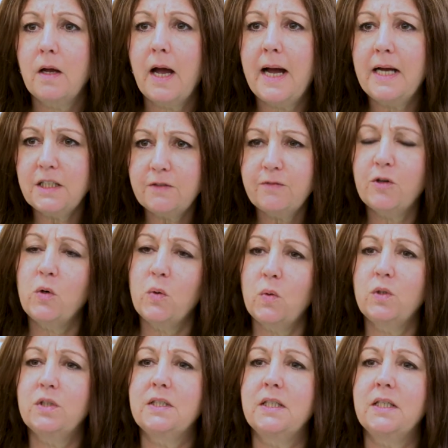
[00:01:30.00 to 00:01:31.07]
And of
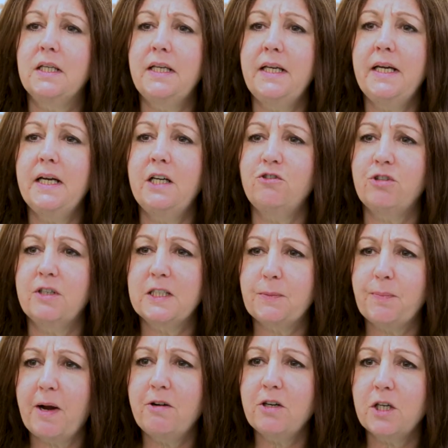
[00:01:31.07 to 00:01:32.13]
course, clear and
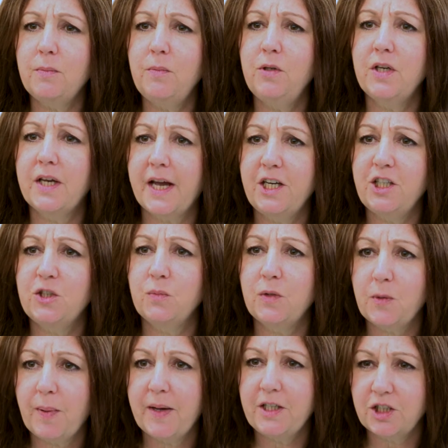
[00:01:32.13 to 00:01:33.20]
transparent communication
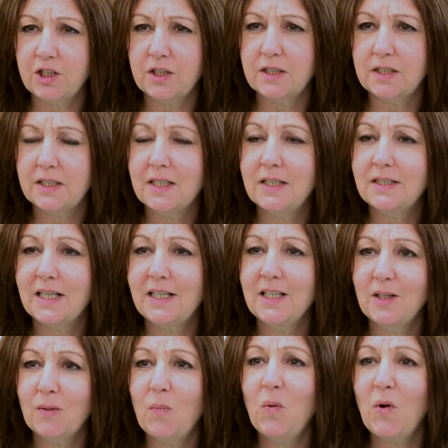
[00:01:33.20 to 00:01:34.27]
with patients,
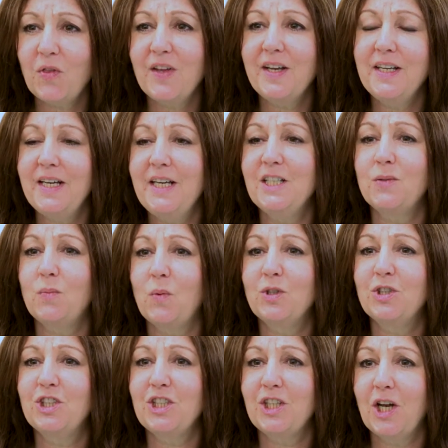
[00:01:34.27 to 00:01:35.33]
telling them what they need and
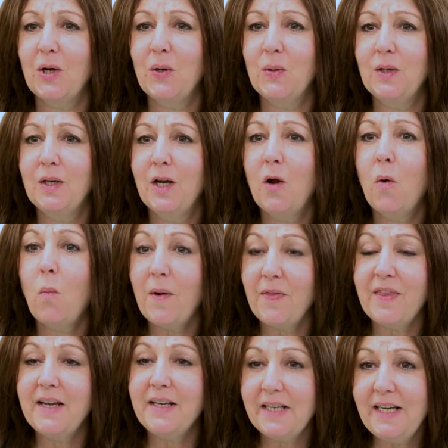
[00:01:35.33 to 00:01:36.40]
want to know
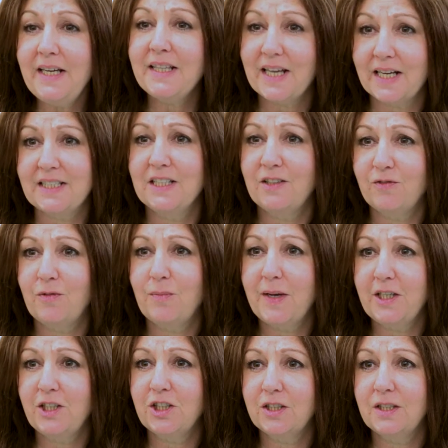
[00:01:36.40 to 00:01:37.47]
when they need that
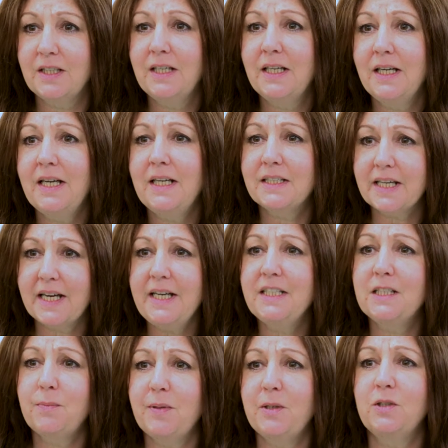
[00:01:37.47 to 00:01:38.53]
information, is key
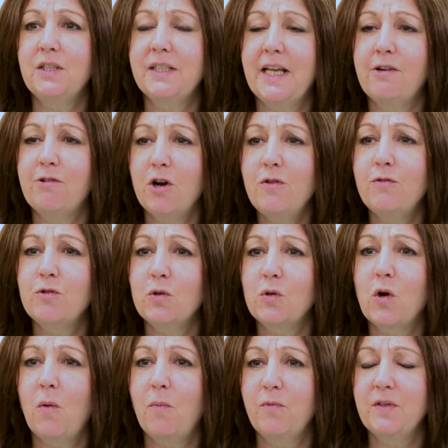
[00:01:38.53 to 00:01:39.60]
to building their overall
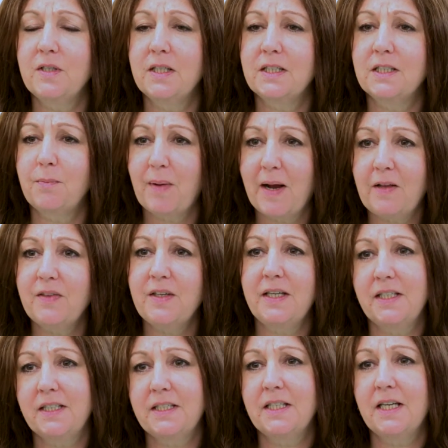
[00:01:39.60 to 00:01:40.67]
confidence about
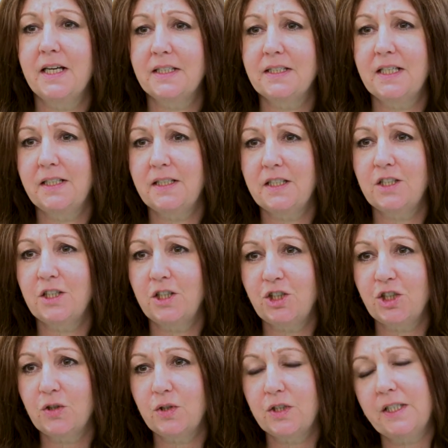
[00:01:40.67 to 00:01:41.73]
the extended
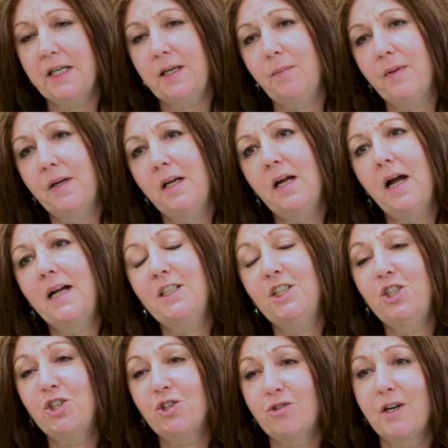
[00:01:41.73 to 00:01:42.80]
surgical team and
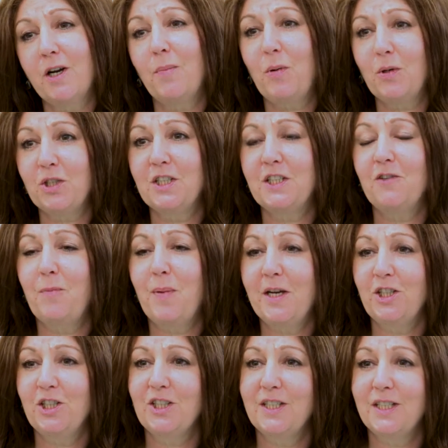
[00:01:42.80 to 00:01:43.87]
ensuring a positive
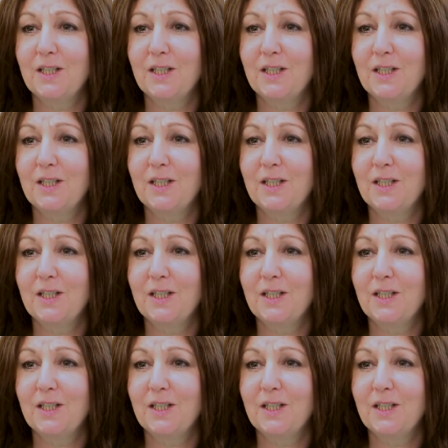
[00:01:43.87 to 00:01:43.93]
patient